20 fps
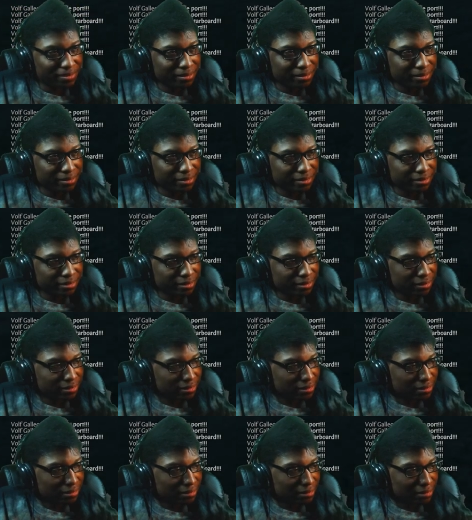
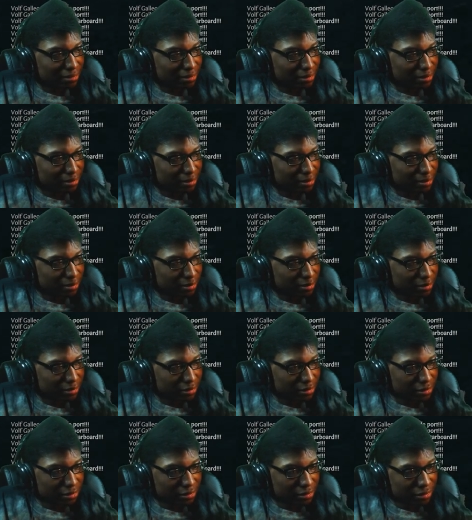[no speech]